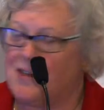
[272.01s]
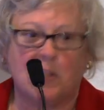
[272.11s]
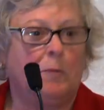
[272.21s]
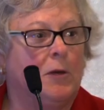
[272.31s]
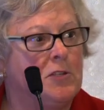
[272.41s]

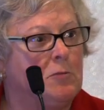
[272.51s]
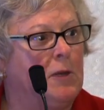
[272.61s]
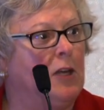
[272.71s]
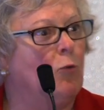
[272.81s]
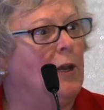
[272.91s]
as opposed to
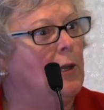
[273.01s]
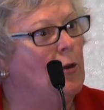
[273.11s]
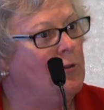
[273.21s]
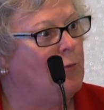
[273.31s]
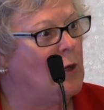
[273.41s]
being one
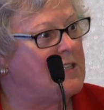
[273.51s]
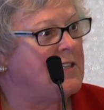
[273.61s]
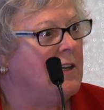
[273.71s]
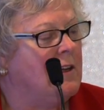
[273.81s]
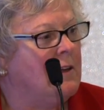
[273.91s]
lone
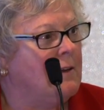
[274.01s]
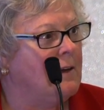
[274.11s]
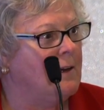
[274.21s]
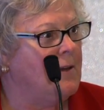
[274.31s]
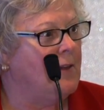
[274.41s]
voice
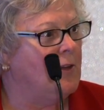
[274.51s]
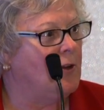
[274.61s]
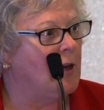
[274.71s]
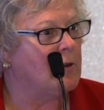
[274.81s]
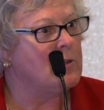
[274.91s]
in the
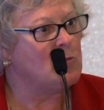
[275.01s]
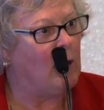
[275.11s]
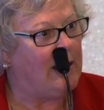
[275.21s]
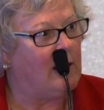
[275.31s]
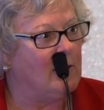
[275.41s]
darkness
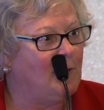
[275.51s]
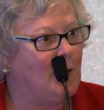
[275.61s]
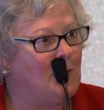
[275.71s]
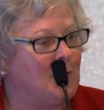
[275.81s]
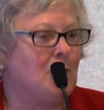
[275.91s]
waiting on the
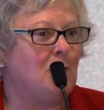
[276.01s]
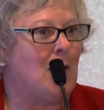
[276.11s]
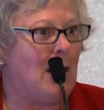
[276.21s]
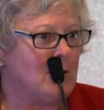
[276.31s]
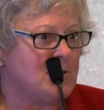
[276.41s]
phone for a few
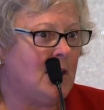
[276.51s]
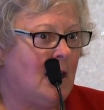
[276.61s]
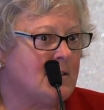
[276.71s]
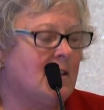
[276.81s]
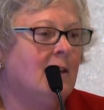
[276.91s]
hours to
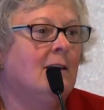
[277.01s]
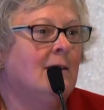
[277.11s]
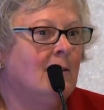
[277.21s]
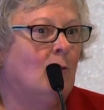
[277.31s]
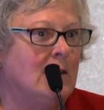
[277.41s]
ask
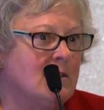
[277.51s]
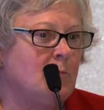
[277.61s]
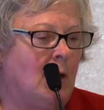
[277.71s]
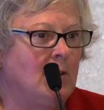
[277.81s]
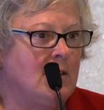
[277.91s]
what is
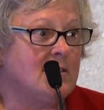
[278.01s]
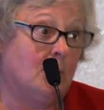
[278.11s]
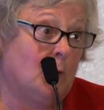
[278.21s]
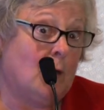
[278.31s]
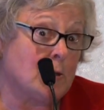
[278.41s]
probably a
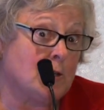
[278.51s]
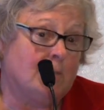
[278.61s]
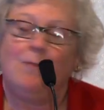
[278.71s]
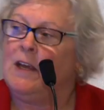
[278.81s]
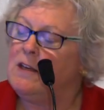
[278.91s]
simple
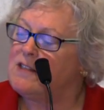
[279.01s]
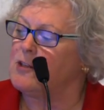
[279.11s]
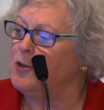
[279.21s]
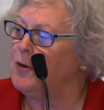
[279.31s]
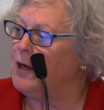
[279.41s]
question.
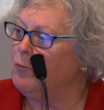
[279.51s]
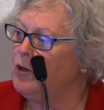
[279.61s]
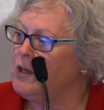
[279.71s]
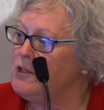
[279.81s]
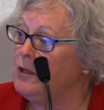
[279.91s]
So
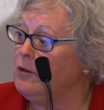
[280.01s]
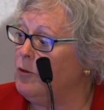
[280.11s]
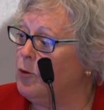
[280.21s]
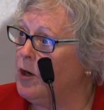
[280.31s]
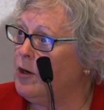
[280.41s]
we'll continue
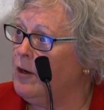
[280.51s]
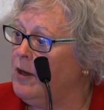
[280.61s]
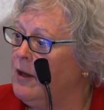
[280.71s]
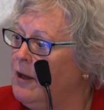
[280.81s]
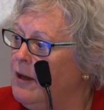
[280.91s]
to work
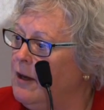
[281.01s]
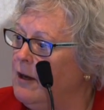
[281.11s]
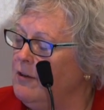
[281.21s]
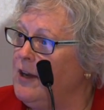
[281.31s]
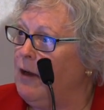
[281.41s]

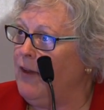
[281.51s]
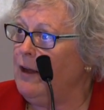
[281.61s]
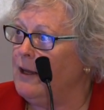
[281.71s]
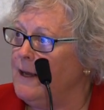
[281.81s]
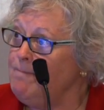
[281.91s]
down
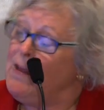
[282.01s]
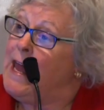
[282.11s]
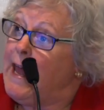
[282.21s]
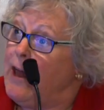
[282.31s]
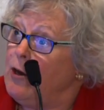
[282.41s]
that line,
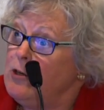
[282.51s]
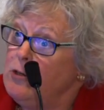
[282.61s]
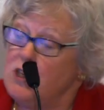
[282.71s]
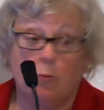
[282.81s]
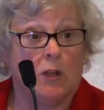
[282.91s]
and our
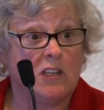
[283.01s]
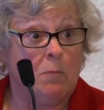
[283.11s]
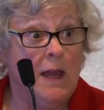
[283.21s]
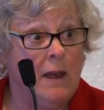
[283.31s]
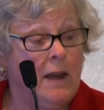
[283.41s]
duties will
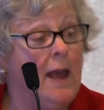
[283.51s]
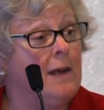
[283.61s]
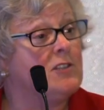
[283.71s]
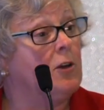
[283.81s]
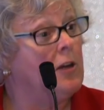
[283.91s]
expand
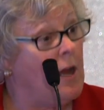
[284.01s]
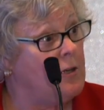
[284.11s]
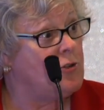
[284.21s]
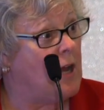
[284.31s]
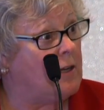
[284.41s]
as our
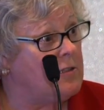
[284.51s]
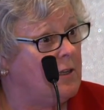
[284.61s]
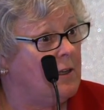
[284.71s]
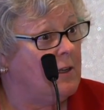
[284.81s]
contract